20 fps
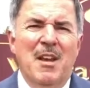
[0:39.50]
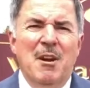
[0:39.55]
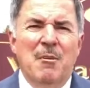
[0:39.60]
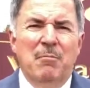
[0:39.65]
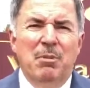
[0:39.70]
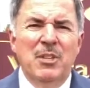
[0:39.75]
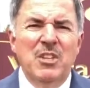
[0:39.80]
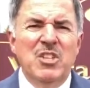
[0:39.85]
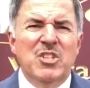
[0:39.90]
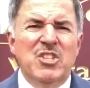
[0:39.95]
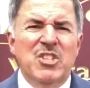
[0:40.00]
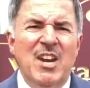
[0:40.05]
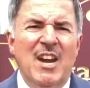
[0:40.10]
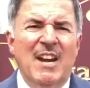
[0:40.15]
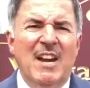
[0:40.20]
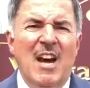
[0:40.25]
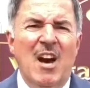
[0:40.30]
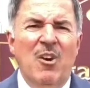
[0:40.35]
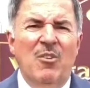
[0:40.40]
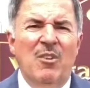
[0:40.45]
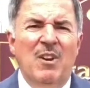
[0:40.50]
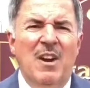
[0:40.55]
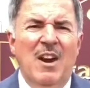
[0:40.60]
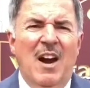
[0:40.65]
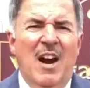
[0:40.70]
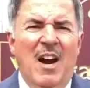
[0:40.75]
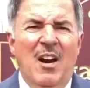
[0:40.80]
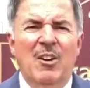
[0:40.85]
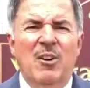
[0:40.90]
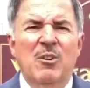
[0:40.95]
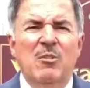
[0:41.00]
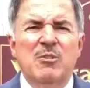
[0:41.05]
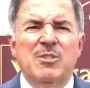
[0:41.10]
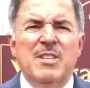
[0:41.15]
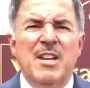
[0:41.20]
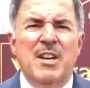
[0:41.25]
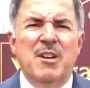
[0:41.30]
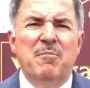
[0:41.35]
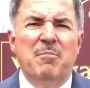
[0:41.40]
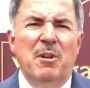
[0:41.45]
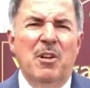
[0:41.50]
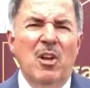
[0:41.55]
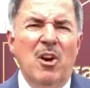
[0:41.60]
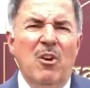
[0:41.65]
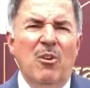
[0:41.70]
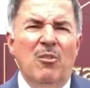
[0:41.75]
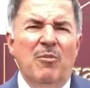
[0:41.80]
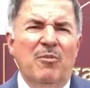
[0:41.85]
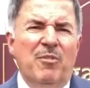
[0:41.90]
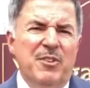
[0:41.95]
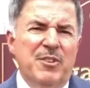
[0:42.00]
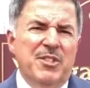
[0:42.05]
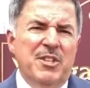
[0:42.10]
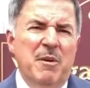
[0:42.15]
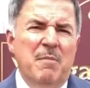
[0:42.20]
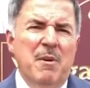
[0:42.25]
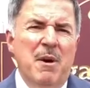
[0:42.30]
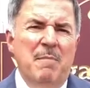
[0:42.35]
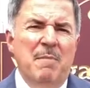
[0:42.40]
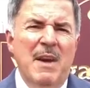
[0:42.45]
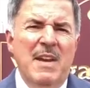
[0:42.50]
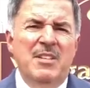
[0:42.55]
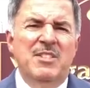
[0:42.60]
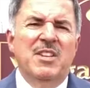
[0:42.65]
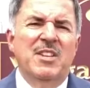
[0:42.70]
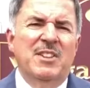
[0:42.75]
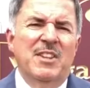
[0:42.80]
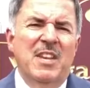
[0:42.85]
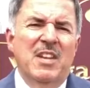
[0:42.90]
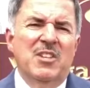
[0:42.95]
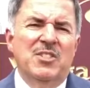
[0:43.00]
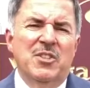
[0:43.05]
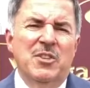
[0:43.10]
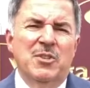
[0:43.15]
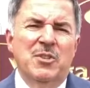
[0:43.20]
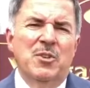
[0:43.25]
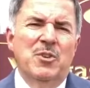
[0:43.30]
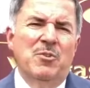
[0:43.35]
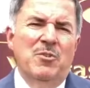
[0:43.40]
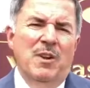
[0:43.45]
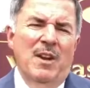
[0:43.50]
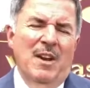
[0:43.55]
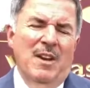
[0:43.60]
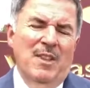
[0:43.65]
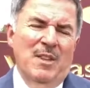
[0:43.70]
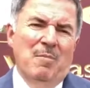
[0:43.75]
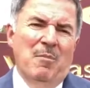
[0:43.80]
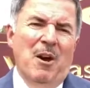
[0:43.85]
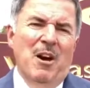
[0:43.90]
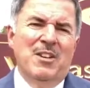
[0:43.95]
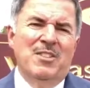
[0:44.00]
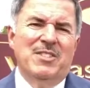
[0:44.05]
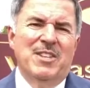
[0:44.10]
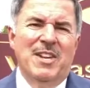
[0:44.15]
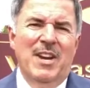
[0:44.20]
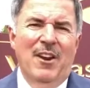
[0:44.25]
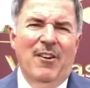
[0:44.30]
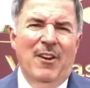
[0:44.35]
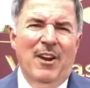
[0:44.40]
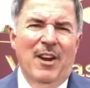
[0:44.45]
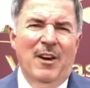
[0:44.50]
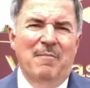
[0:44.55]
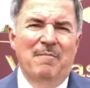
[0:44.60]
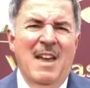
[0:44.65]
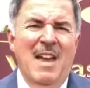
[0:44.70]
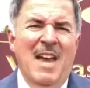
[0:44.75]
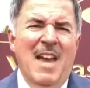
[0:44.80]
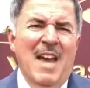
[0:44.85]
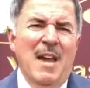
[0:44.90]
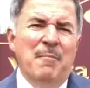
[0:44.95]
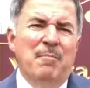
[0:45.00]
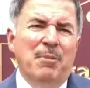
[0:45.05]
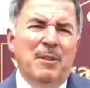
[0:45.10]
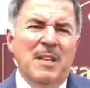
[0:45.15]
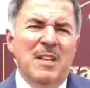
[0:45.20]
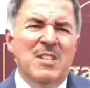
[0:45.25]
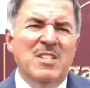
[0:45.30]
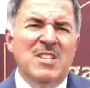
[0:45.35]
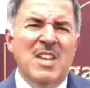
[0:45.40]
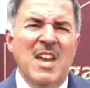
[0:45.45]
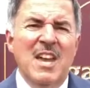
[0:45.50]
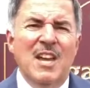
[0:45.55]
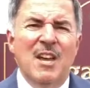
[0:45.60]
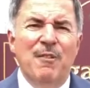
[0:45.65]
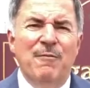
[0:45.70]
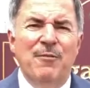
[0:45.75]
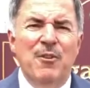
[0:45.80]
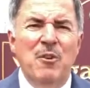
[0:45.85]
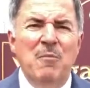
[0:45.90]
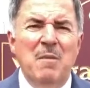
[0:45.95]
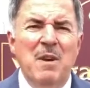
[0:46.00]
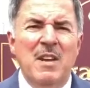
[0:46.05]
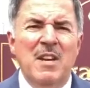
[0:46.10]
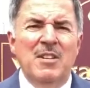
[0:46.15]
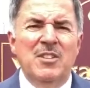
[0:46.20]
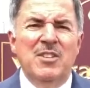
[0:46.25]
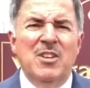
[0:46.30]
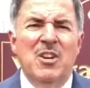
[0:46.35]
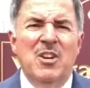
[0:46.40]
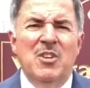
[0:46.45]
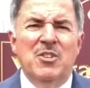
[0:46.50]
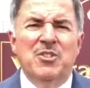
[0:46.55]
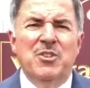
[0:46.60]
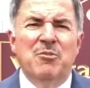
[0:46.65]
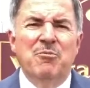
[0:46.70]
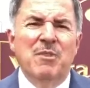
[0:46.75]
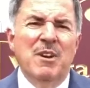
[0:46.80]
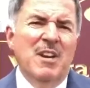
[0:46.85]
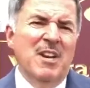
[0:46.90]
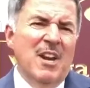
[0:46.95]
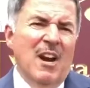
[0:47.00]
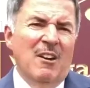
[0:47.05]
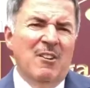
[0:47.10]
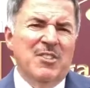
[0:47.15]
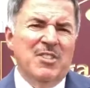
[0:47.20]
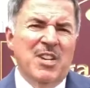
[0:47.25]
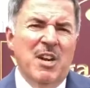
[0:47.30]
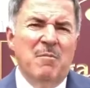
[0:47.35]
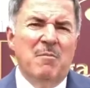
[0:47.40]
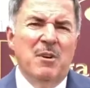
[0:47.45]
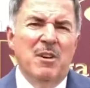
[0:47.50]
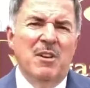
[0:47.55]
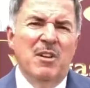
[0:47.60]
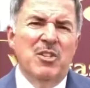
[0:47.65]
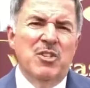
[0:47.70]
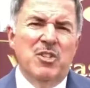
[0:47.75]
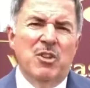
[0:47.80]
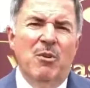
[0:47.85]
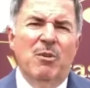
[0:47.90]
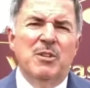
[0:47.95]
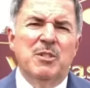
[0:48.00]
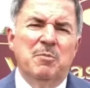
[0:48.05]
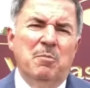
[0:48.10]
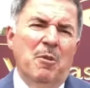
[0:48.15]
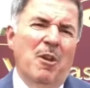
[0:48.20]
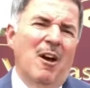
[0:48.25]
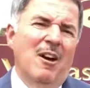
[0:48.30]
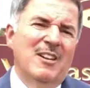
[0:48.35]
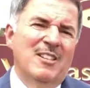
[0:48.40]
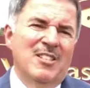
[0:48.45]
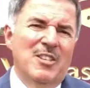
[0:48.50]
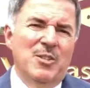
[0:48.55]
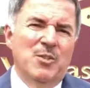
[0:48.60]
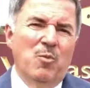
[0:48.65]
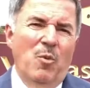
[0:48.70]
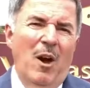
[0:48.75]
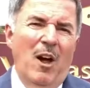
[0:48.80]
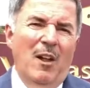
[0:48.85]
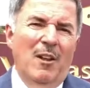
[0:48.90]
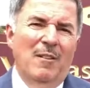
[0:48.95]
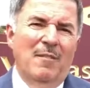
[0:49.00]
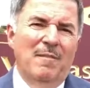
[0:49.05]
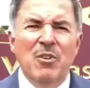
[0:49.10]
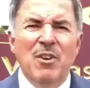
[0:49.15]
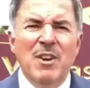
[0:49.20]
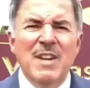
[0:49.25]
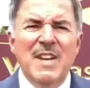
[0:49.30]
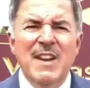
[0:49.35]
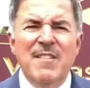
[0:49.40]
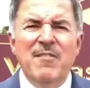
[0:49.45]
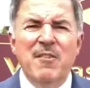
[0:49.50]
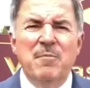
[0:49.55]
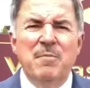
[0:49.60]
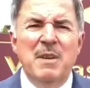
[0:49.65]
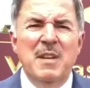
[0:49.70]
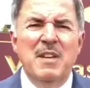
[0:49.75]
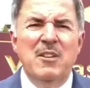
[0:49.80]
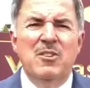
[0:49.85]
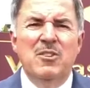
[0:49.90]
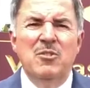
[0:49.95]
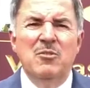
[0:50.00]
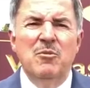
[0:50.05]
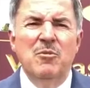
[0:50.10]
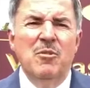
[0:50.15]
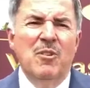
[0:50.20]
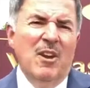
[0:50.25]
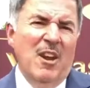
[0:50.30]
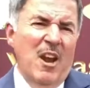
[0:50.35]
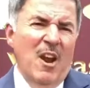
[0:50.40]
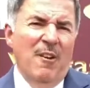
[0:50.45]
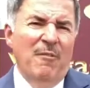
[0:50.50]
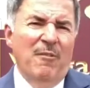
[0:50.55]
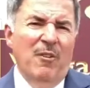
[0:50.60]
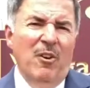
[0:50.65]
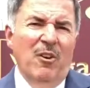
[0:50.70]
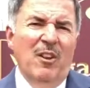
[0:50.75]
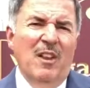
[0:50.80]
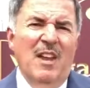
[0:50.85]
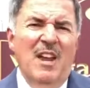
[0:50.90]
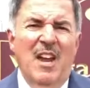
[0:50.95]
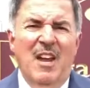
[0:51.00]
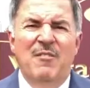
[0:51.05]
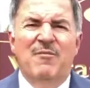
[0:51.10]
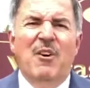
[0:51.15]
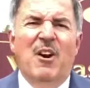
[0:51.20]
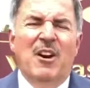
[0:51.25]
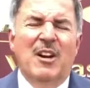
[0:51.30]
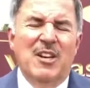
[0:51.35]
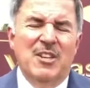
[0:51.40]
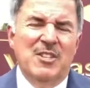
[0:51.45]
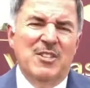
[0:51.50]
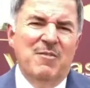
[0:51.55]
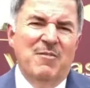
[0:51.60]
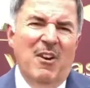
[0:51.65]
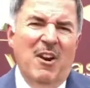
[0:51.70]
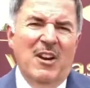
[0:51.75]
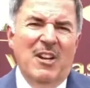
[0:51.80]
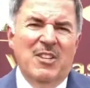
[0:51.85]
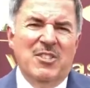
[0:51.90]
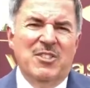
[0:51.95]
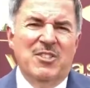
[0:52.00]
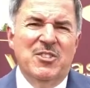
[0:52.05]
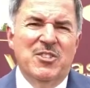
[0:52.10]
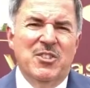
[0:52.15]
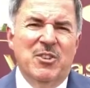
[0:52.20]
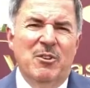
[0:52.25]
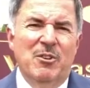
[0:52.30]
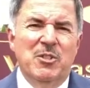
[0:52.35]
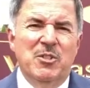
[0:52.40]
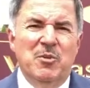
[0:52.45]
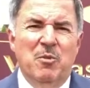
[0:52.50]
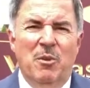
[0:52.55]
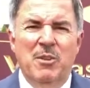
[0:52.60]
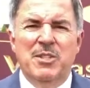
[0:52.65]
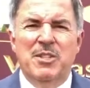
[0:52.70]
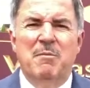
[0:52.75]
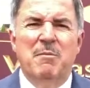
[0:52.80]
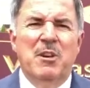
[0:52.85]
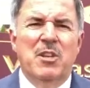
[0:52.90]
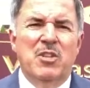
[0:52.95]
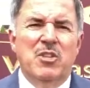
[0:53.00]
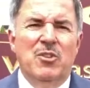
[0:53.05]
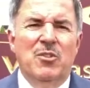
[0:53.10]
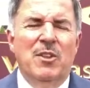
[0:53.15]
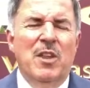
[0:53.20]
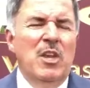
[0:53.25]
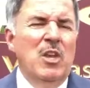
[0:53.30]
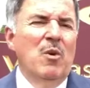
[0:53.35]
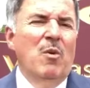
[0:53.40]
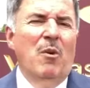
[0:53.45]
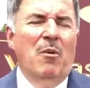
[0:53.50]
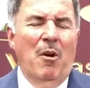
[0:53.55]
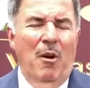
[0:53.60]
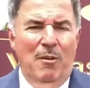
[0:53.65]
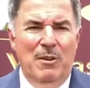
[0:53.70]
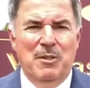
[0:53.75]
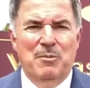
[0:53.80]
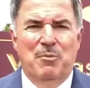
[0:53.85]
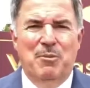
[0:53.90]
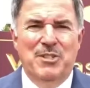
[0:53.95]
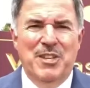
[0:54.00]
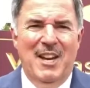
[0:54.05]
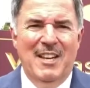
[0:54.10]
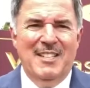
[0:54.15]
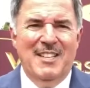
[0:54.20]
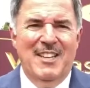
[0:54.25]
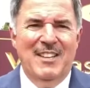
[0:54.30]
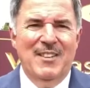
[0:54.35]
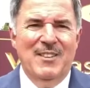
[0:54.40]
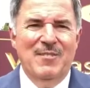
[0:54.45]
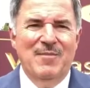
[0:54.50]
Please check out our newsletter below for some amazing things to do in the Boston area. And please take a few minutes to read our summer insurance blogs as well. You can never be too careful, and Vargas Insurance wants to make sure that you are always protected.